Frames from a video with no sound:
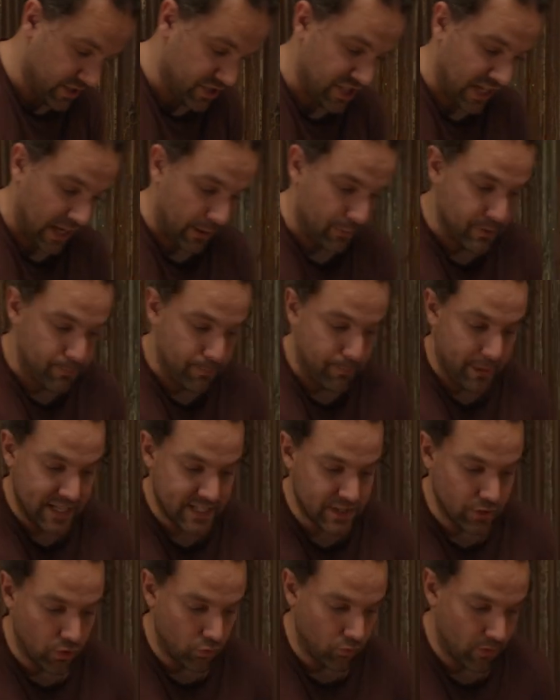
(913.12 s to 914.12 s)
see how it's
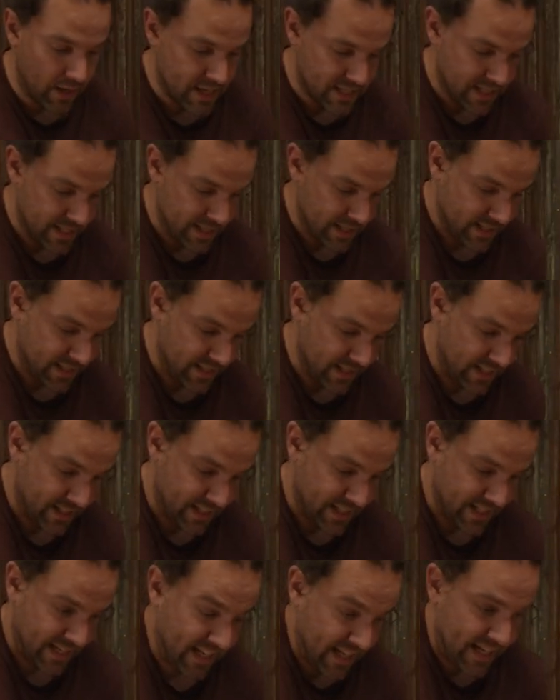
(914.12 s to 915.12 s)
bit already you know
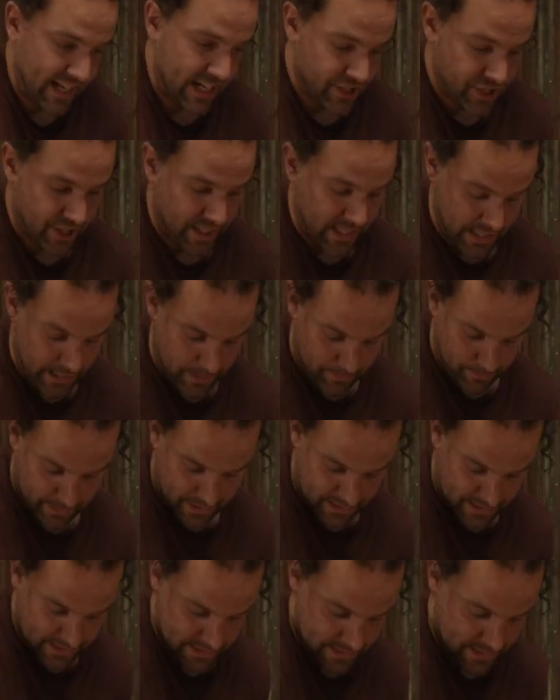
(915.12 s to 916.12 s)
you can't actually get it a
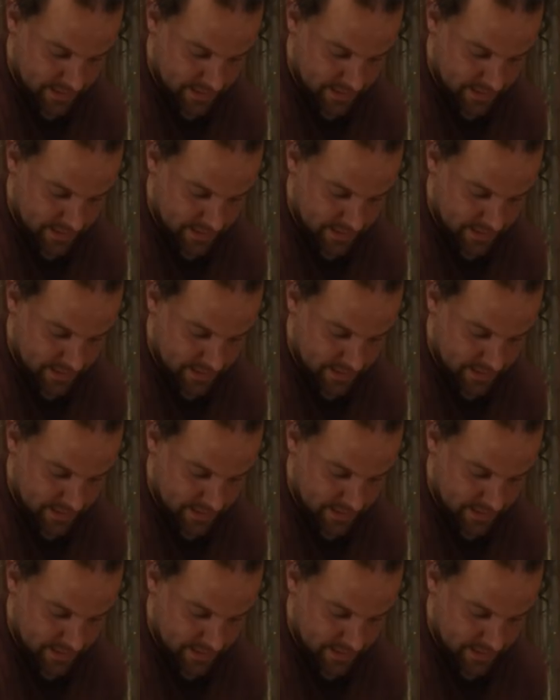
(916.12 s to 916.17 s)
bit